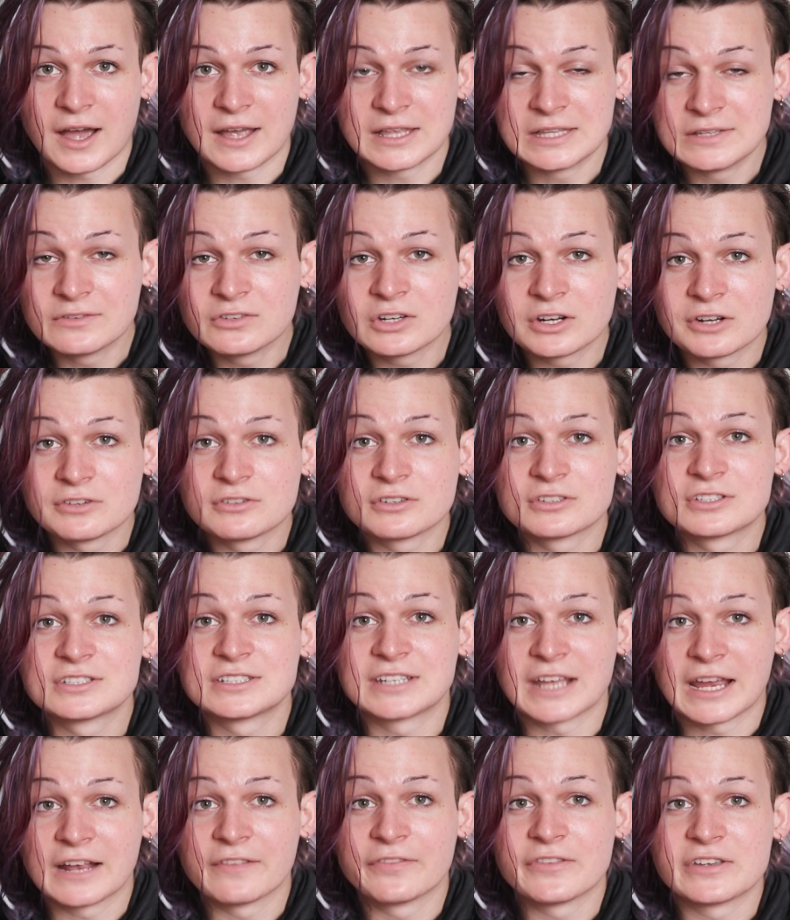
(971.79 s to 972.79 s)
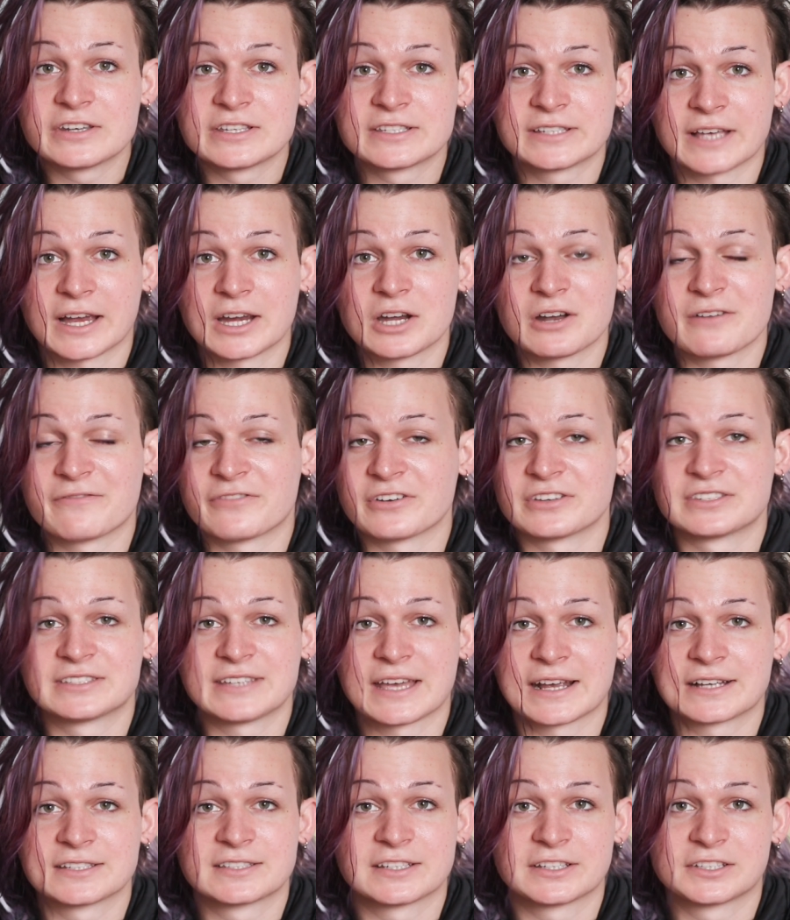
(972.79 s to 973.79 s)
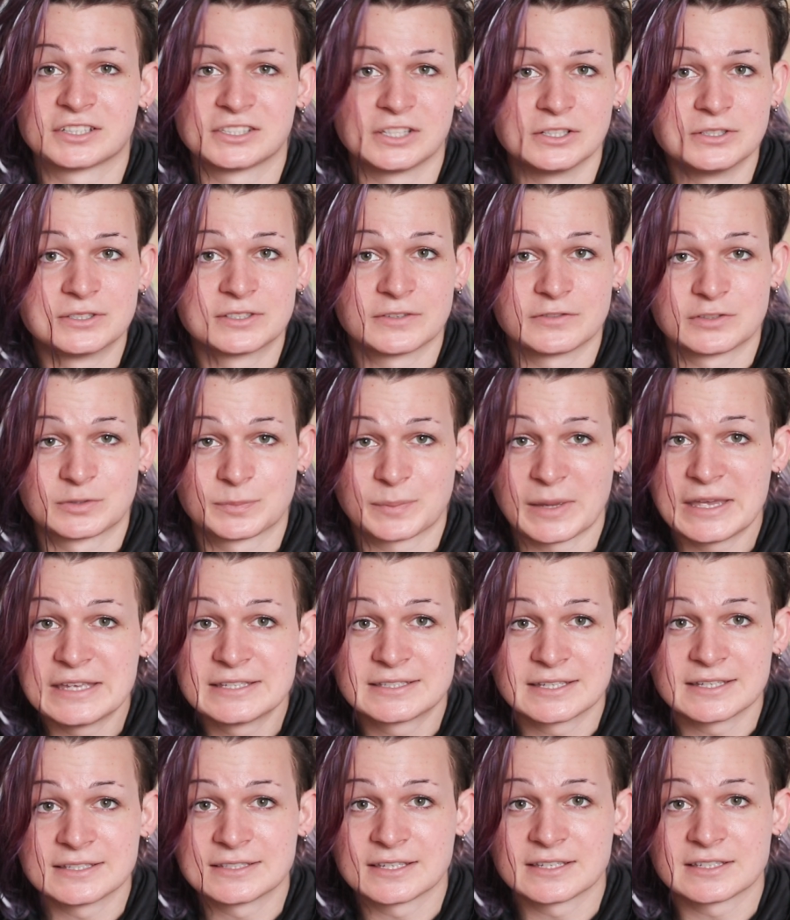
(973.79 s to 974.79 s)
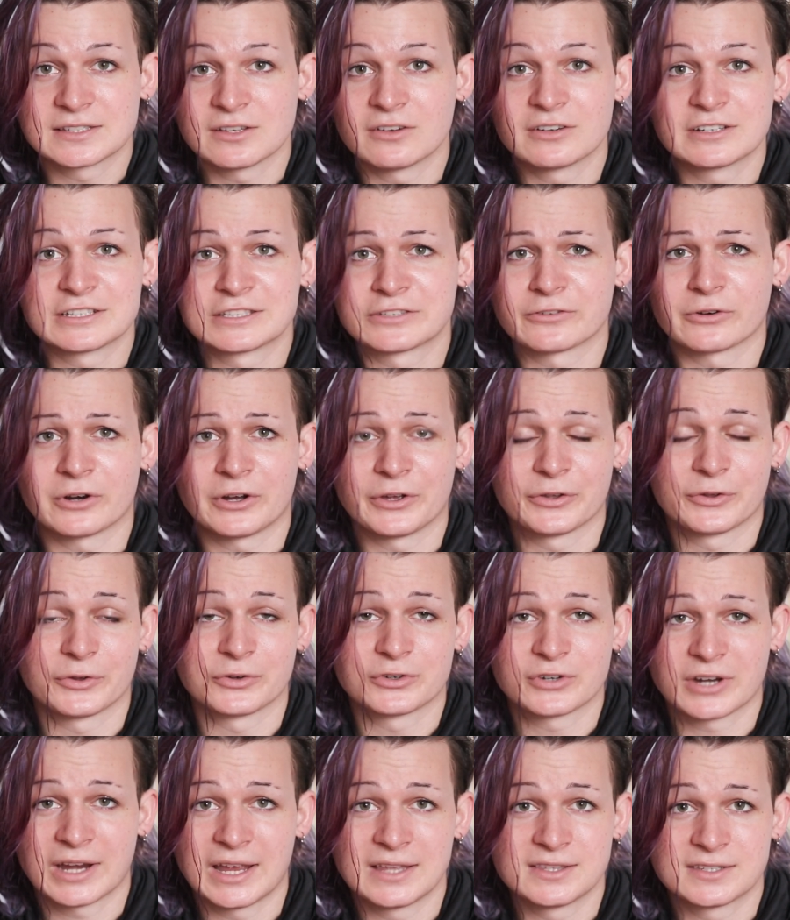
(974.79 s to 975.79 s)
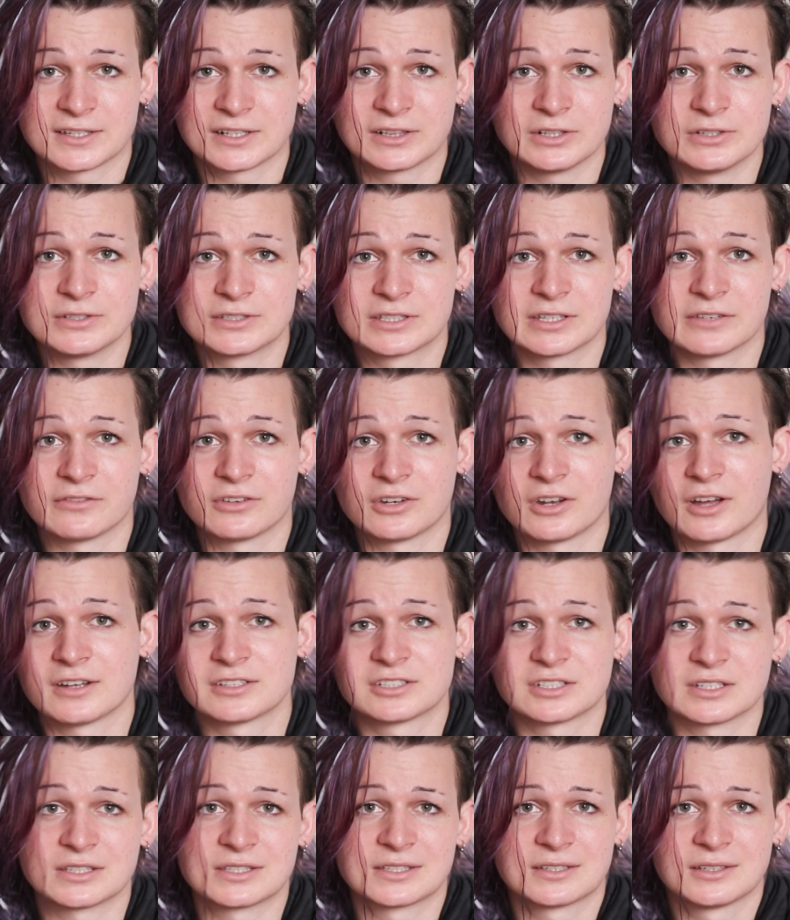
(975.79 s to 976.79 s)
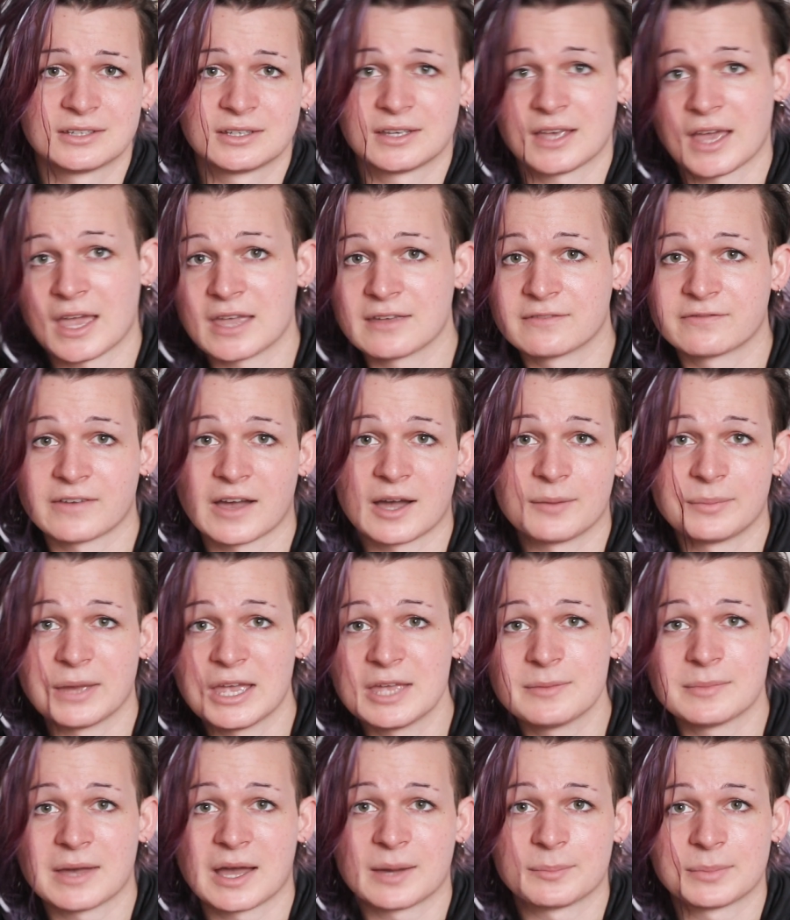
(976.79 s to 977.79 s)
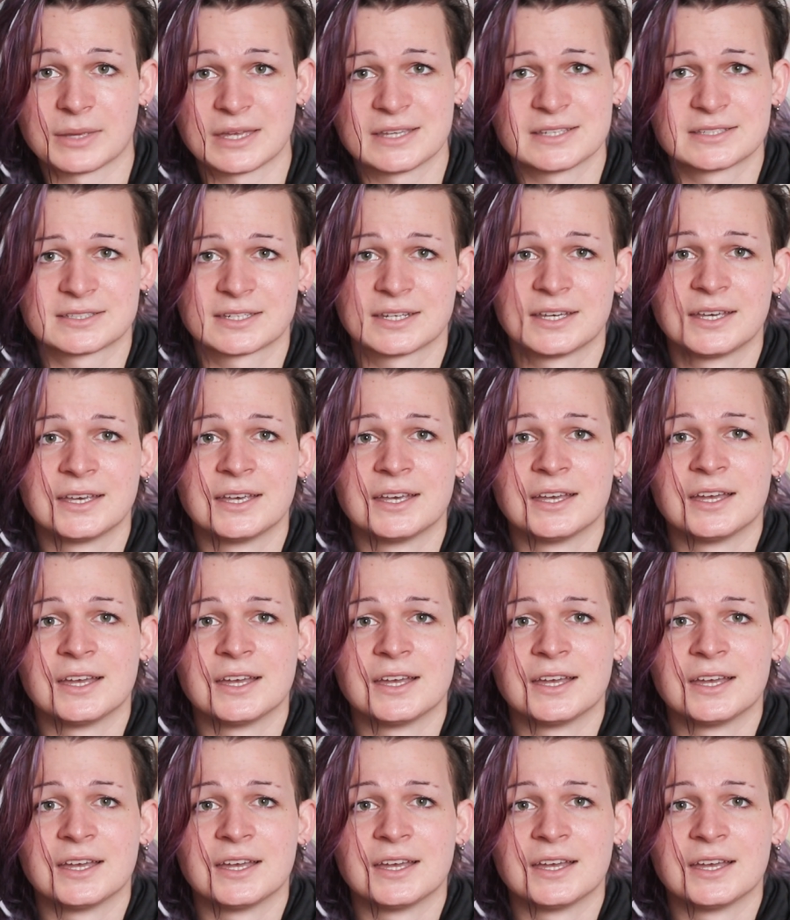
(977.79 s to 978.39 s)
I even understand the desire for sex-exclusive spaces as long as they're also trans-inclusive and not just AFAB, AMAB based.